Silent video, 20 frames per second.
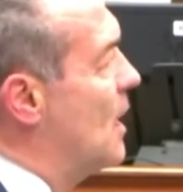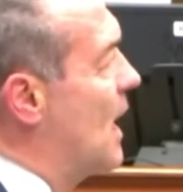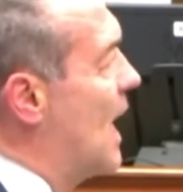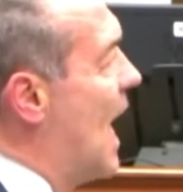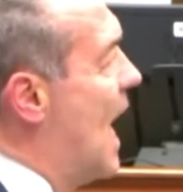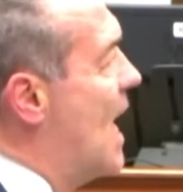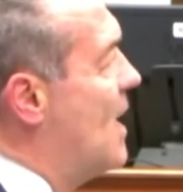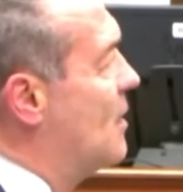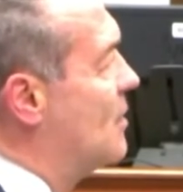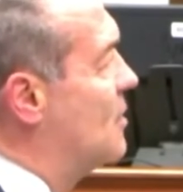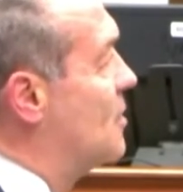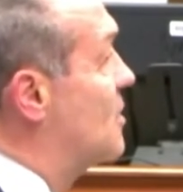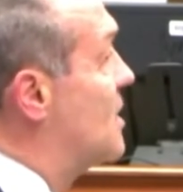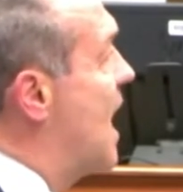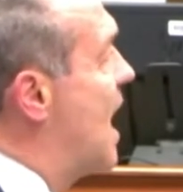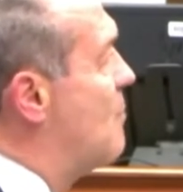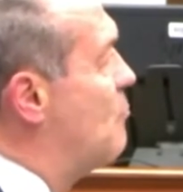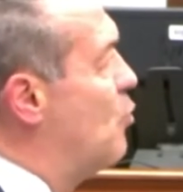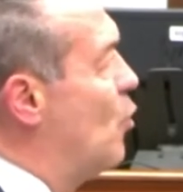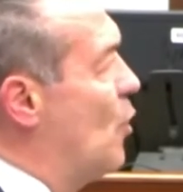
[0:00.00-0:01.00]
Kyle does
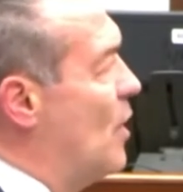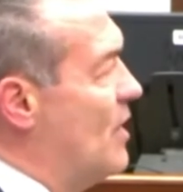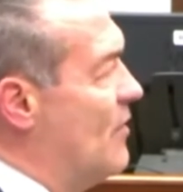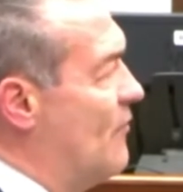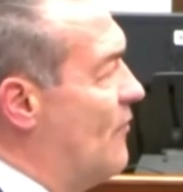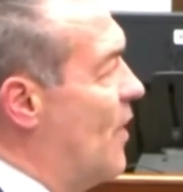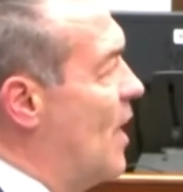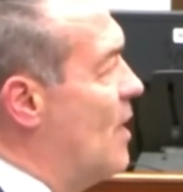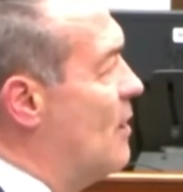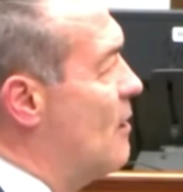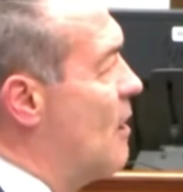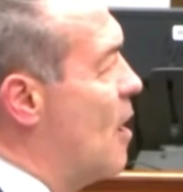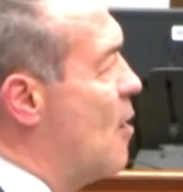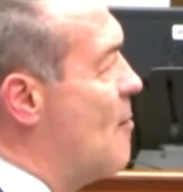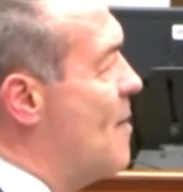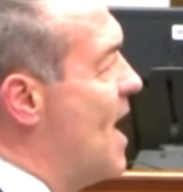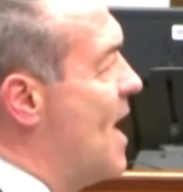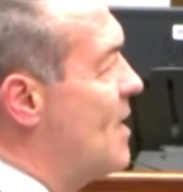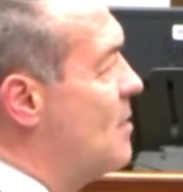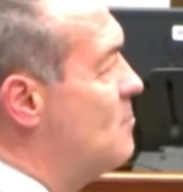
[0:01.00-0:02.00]
not point a
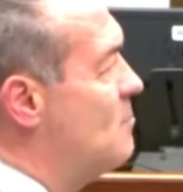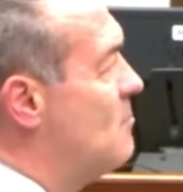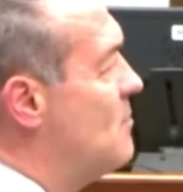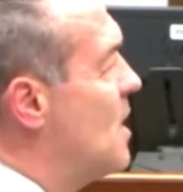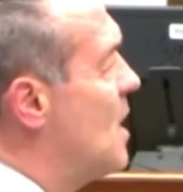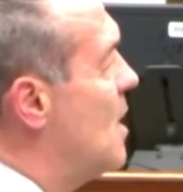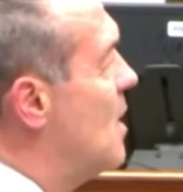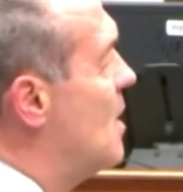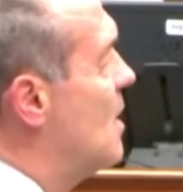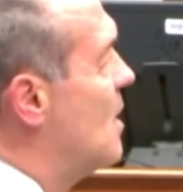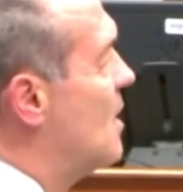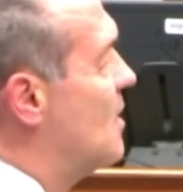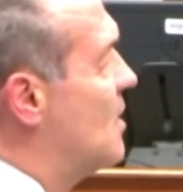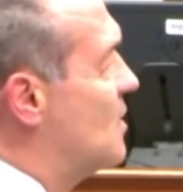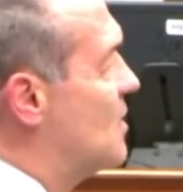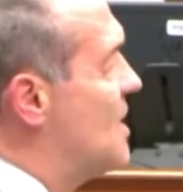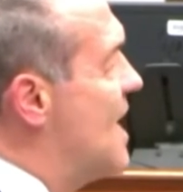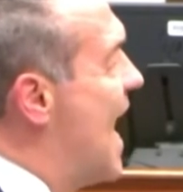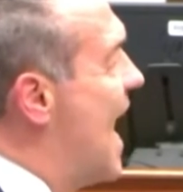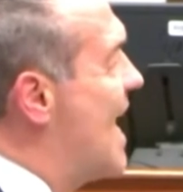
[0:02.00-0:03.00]
firearm at him,
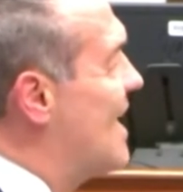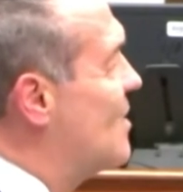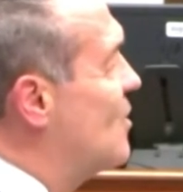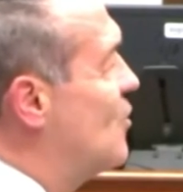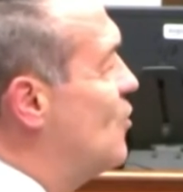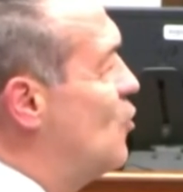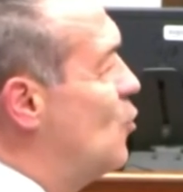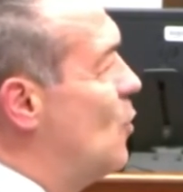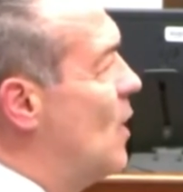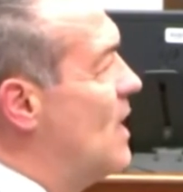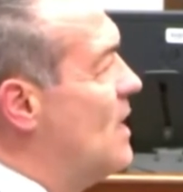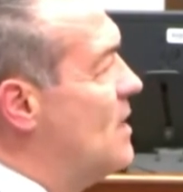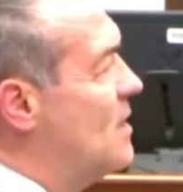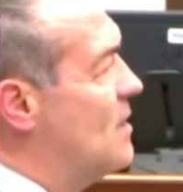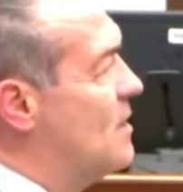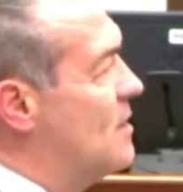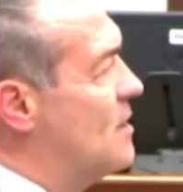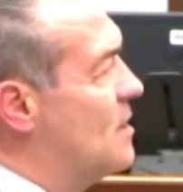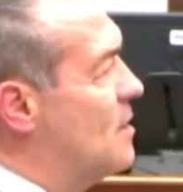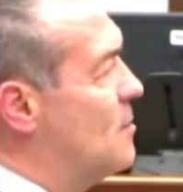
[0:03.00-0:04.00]
does not do
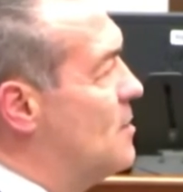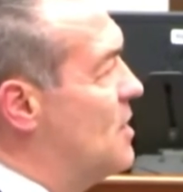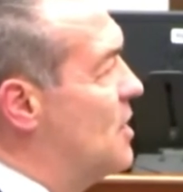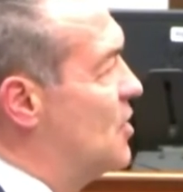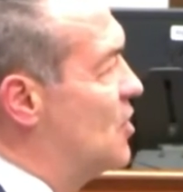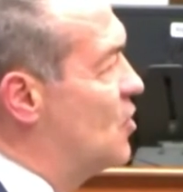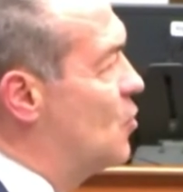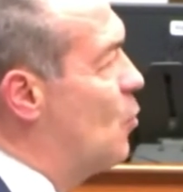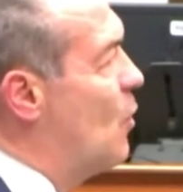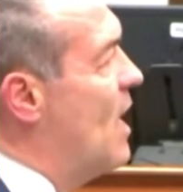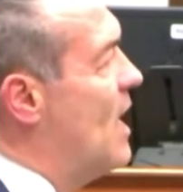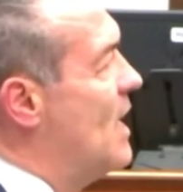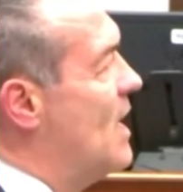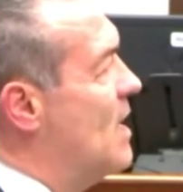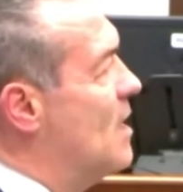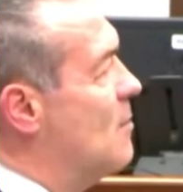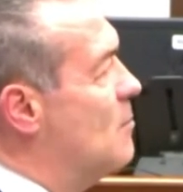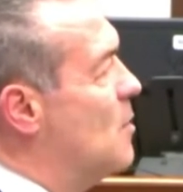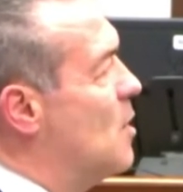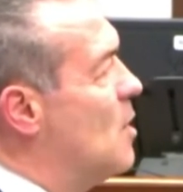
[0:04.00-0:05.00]
anything to dissuade
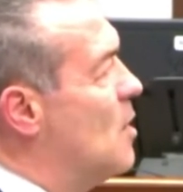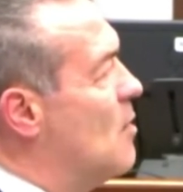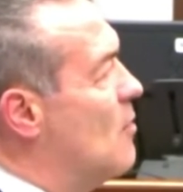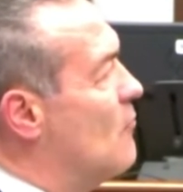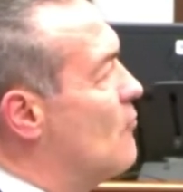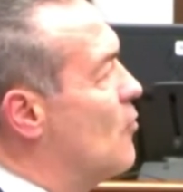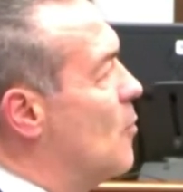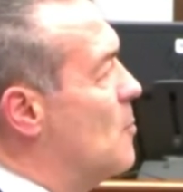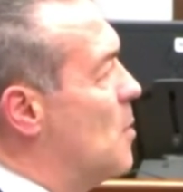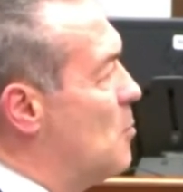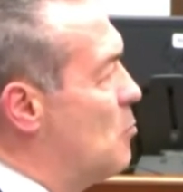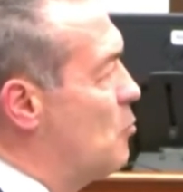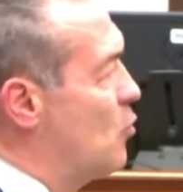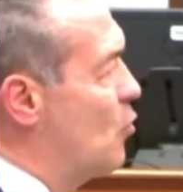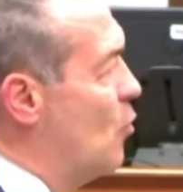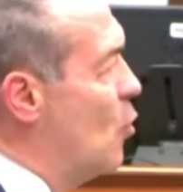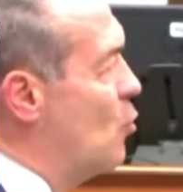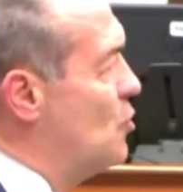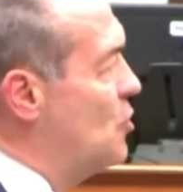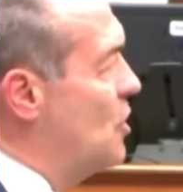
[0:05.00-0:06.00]
him from
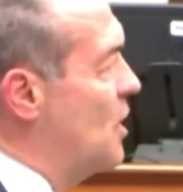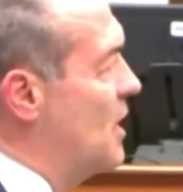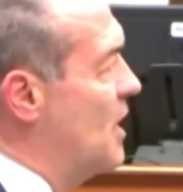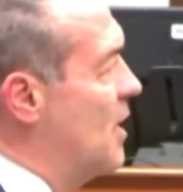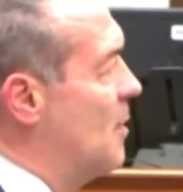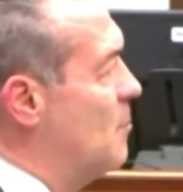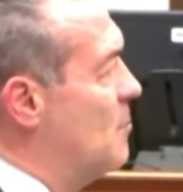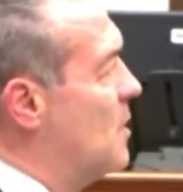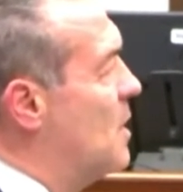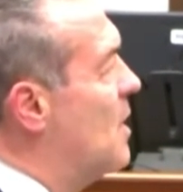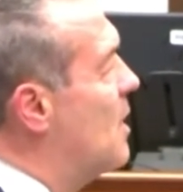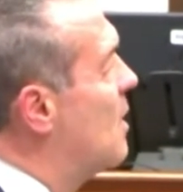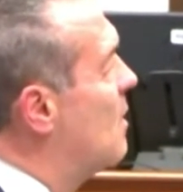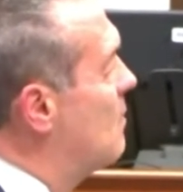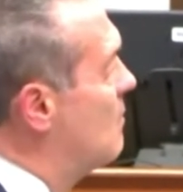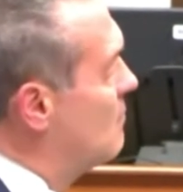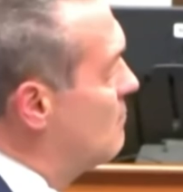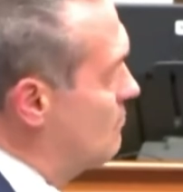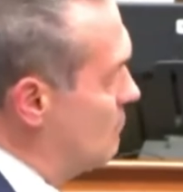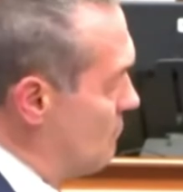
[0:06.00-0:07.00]
approaching him.
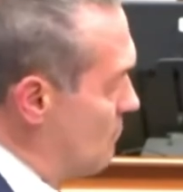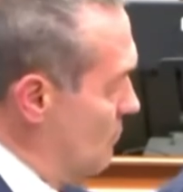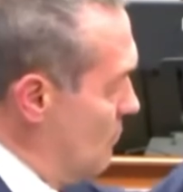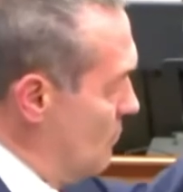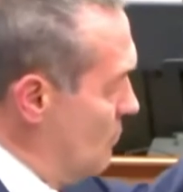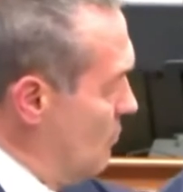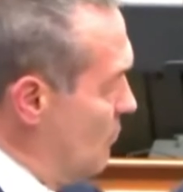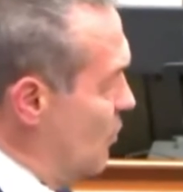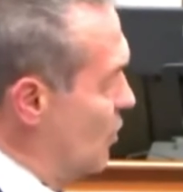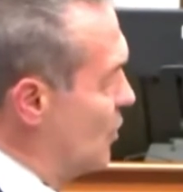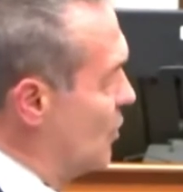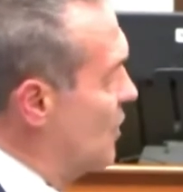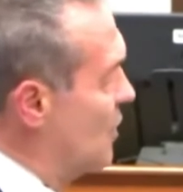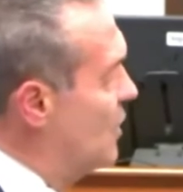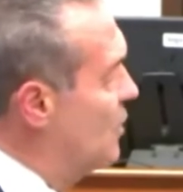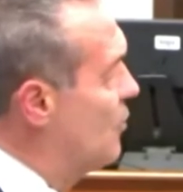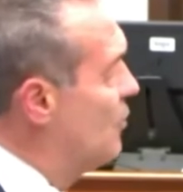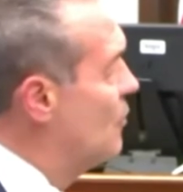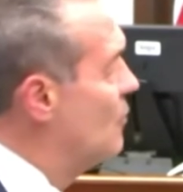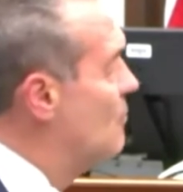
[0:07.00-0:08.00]
You'll
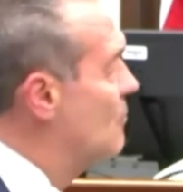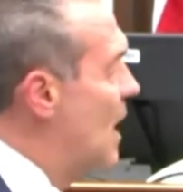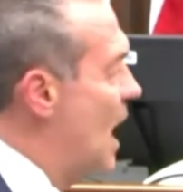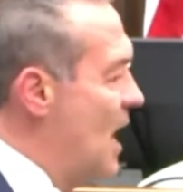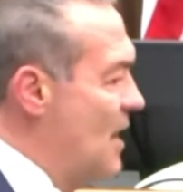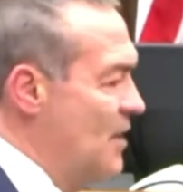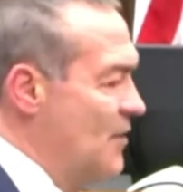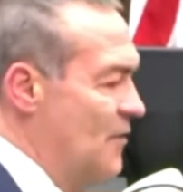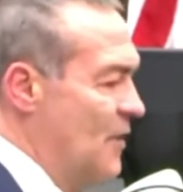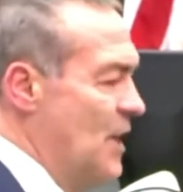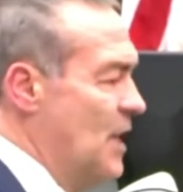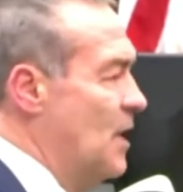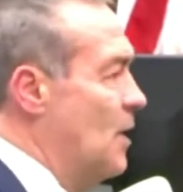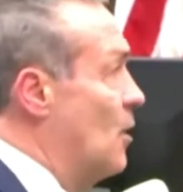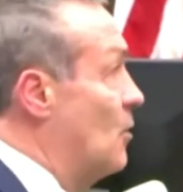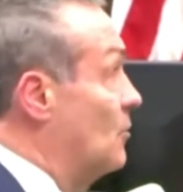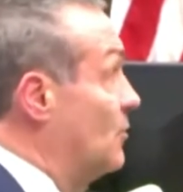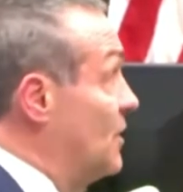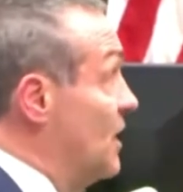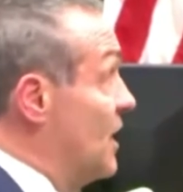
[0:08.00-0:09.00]
hear on the video
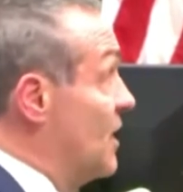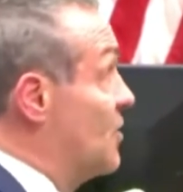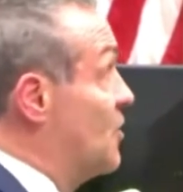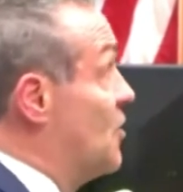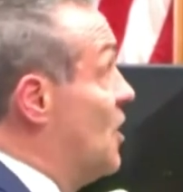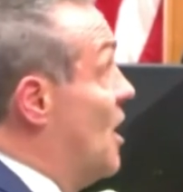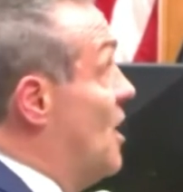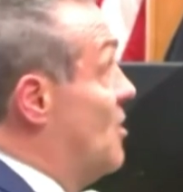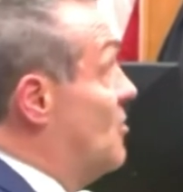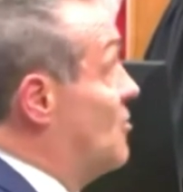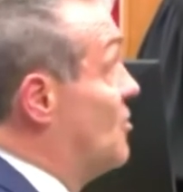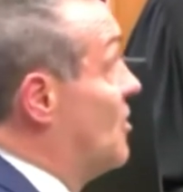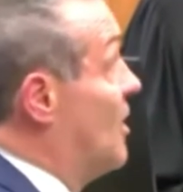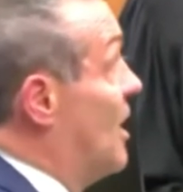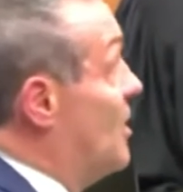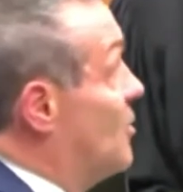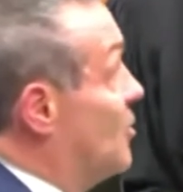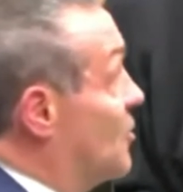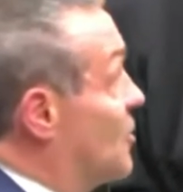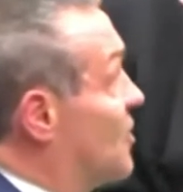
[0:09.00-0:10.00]
the exchange,
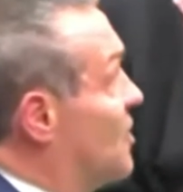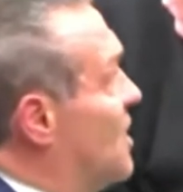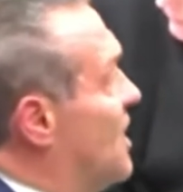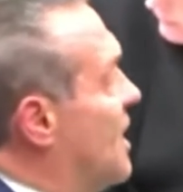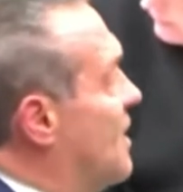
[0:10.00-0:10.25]
and you'll see it.